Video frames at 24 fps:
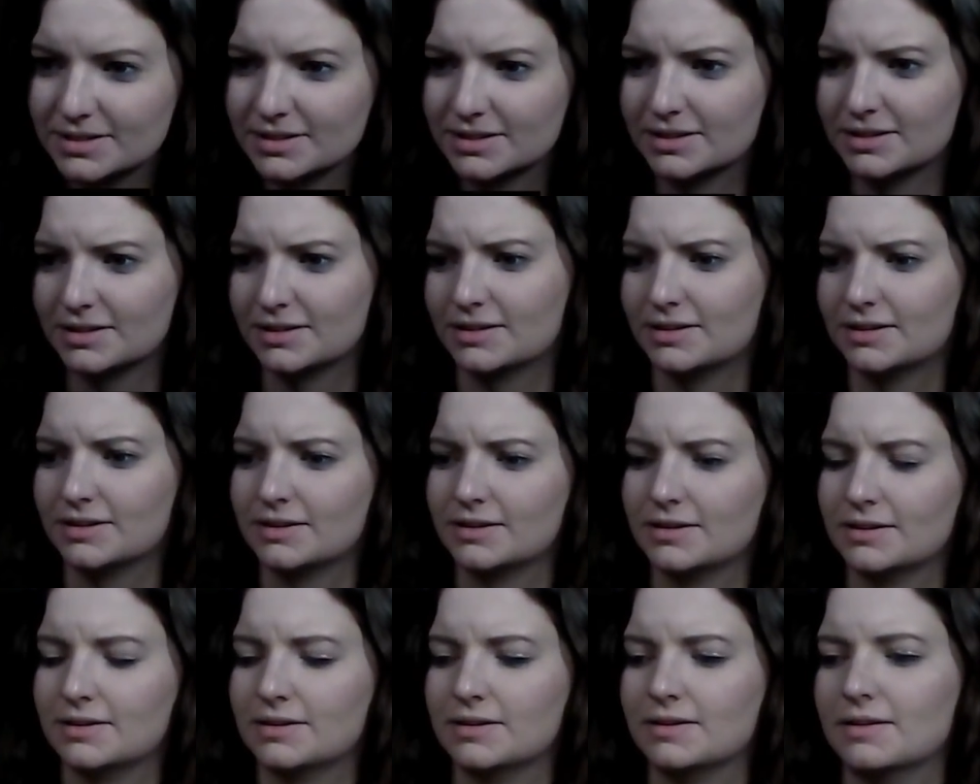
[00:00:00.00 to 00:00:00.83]
I gotta just
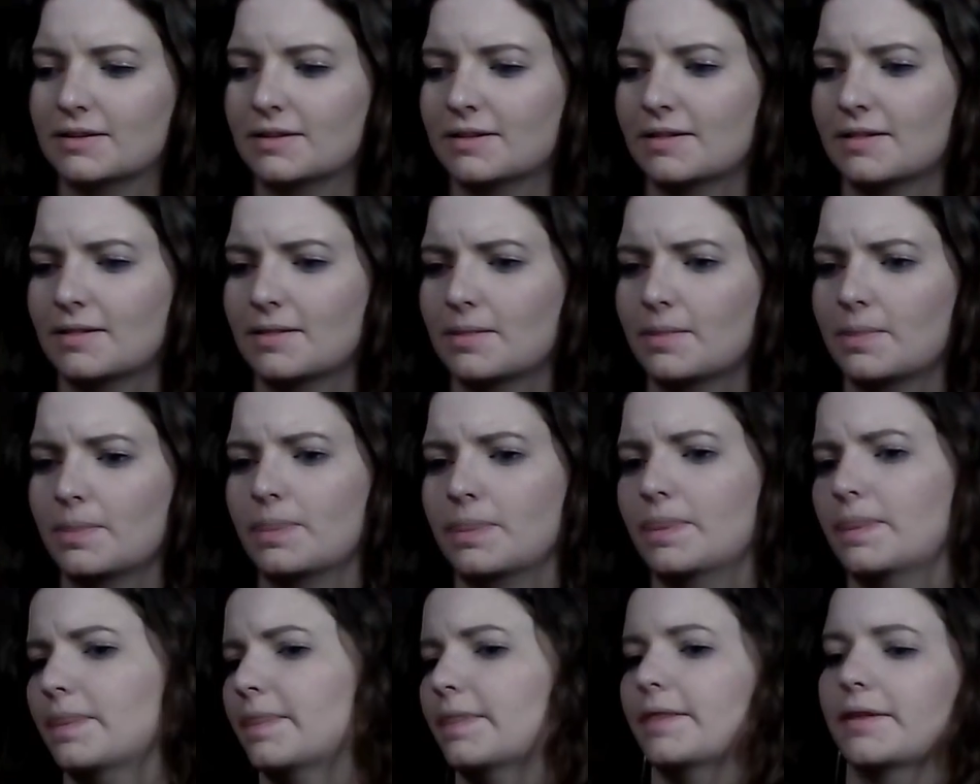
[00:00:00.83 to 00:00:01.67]
talk about this.
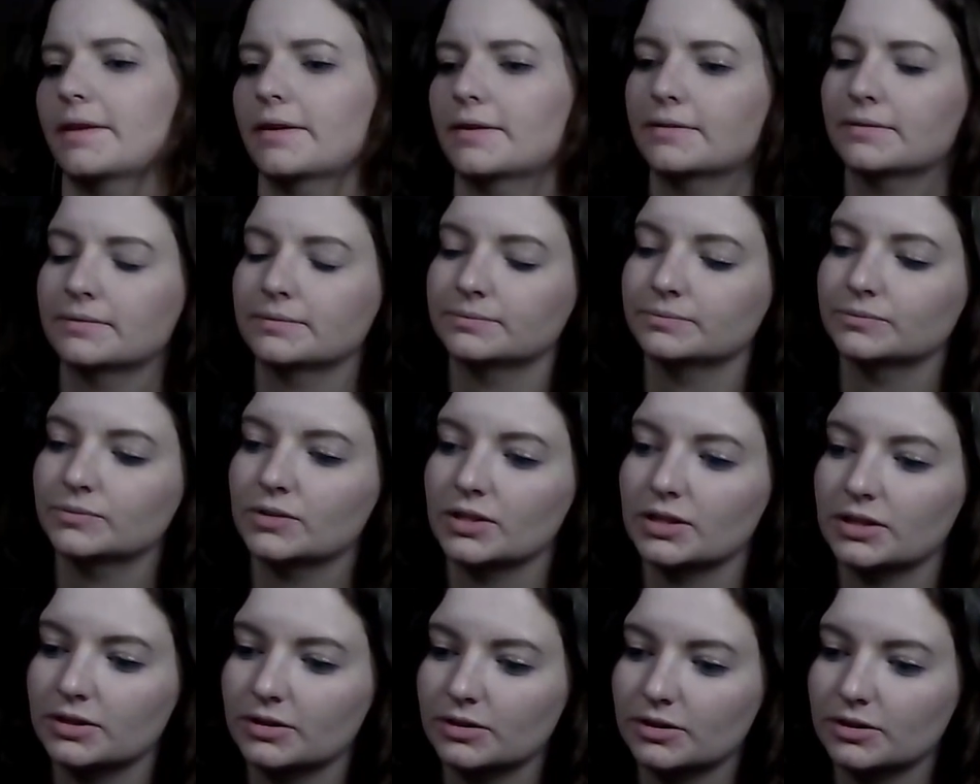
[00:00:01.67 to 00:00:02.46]
Compartment in here.